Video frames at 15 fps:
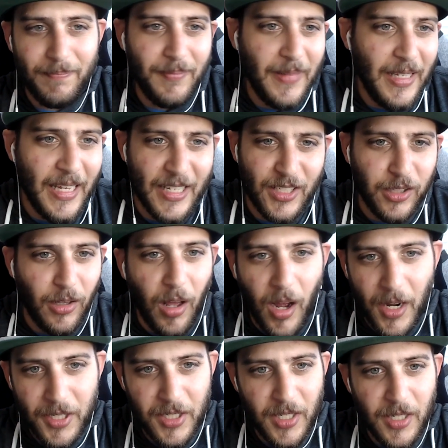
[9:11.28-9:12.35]
His
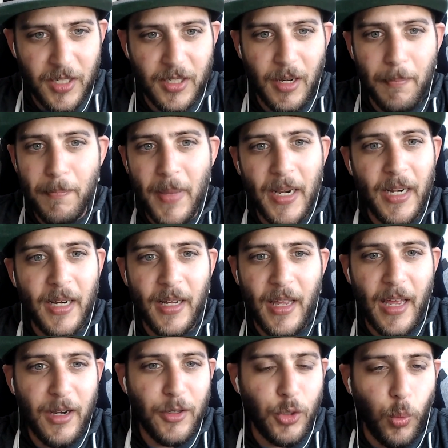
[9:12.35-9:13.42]
losses, a minute
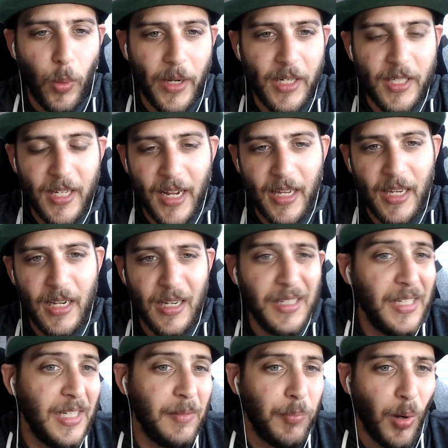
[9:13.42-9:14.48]
and 20-second
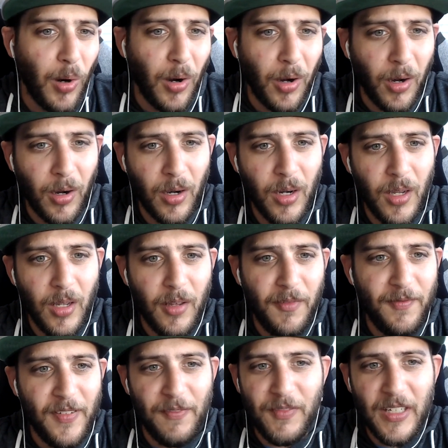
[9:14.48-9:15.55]
knee bar,
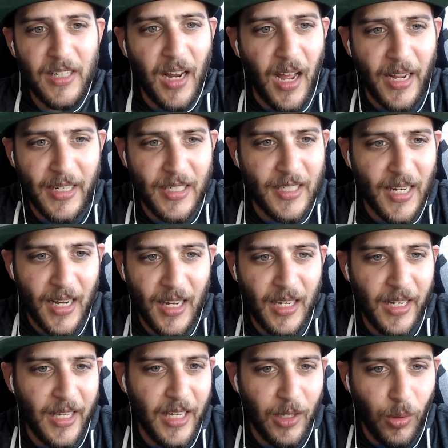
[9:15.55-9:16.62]

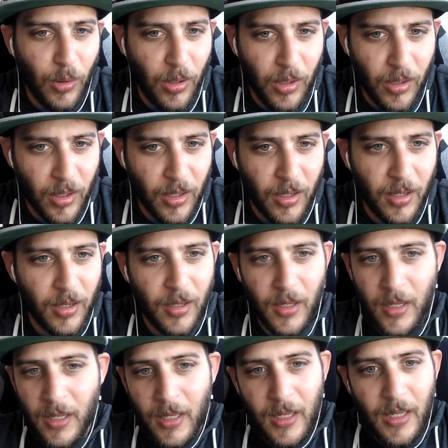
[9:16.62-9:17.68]
59-second heel hook.
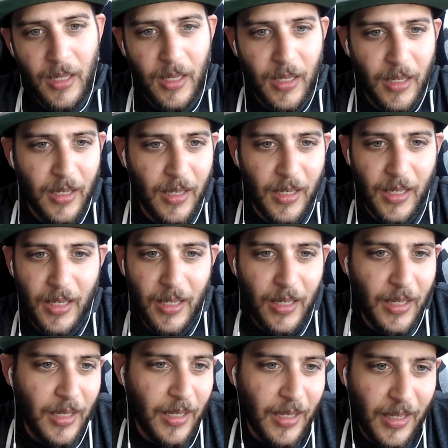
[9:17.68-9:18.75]

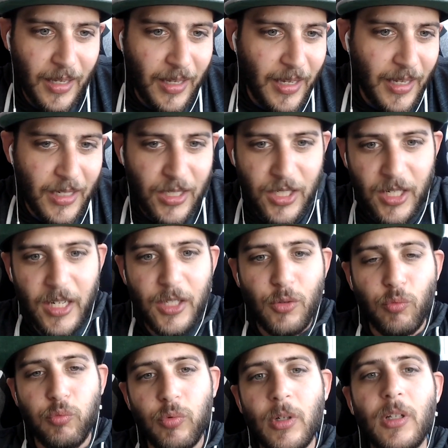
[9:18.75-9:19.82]
It's
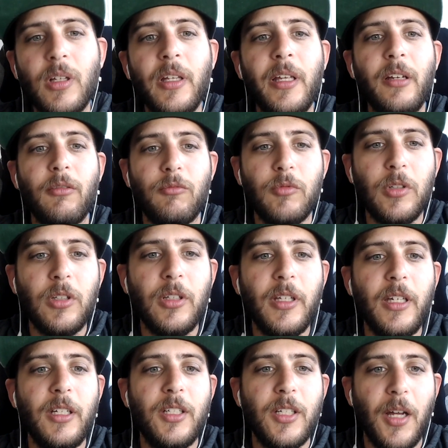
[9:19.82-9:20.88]
really,
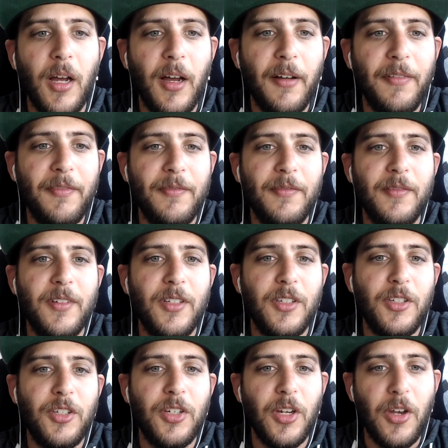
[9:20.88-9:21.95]
really tough
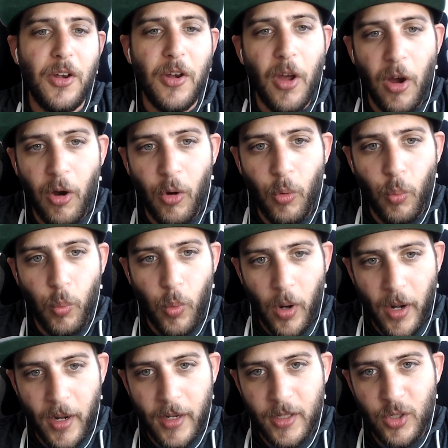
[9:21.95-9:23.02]
to know
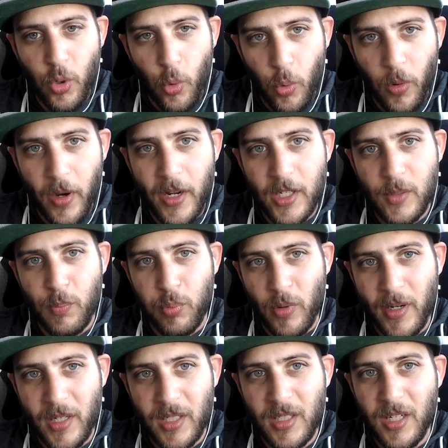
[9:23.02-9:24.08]
what Torres
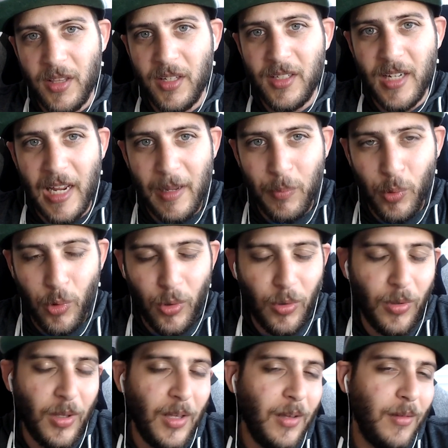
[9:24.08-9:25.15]
brings to the table.